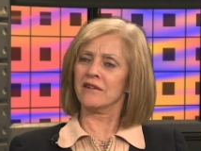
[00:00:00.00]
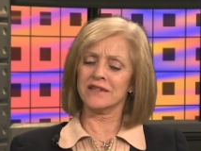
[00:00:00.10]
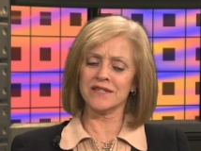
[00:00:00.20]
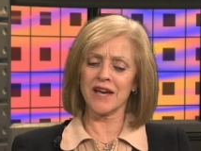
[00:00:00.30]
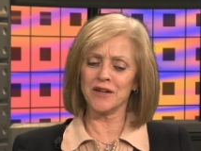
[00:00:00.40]

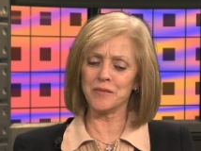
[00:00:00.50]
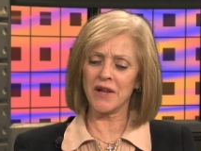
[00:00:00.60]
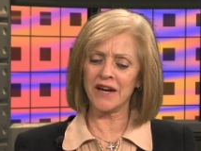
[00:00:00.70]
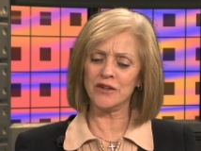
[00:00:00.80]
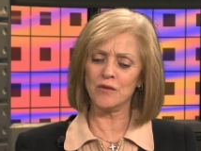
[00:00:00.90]
does that
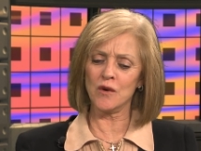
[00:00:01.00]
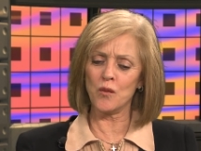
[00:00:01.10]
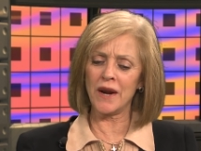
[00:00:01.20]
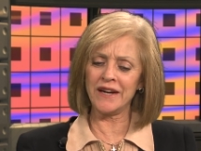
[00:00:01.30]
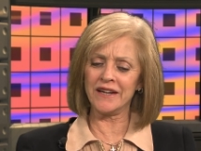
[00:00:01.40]
apply to
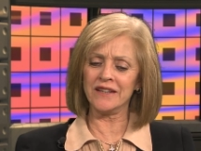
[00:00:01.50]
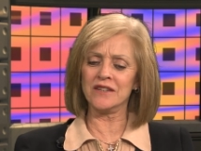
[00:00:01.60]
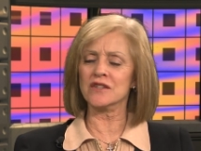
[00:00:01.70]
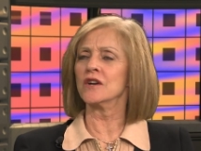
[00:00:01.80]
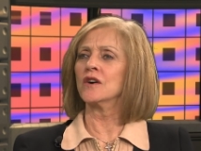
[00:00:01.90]

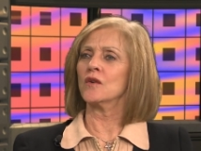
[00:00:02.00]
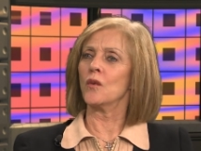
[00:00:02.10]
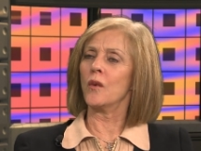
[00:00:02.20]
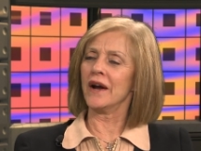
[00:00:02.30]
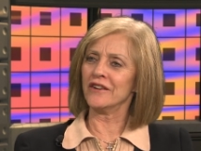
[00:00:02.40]
Awakened
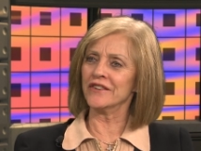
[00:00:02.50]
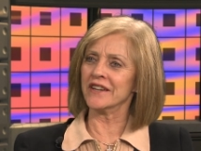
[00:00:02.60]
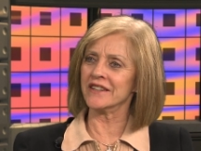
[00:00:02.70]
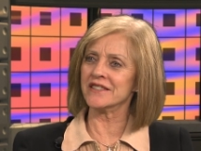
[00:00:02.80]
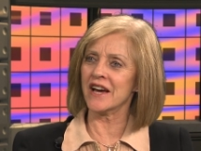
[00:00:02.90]

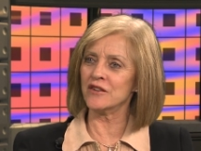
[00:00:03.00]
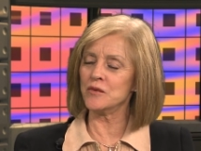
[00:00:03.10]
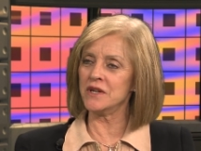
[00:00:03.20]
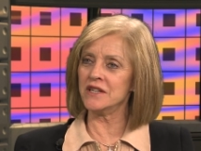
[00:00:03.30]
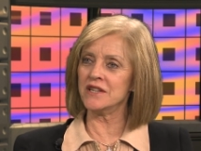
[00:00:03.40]
Wellness? How do
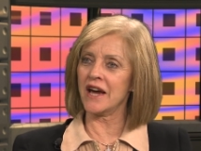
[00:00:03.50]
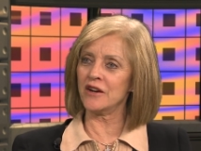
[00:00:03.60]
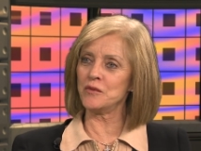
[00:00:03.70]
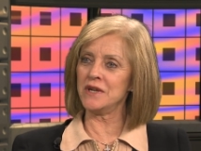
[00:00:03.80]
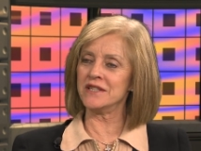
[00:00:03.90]

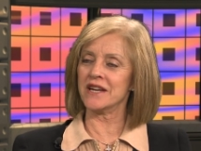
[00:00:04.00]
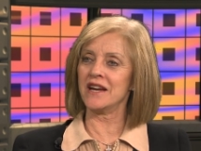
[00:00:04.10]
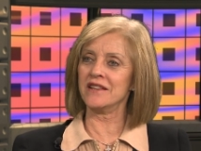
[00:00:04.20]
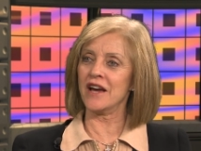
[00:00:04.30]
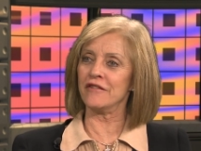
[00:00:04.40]
we
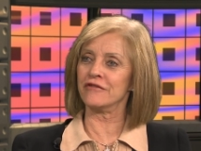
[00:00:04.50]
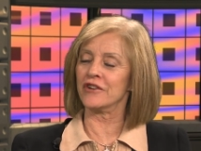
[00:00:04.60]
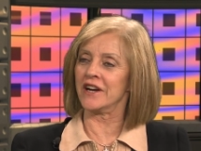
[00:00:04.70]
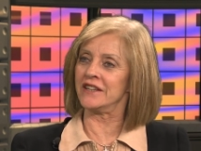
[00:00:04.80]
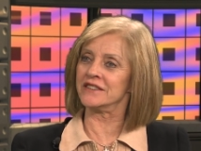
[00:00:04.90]
take that phrase?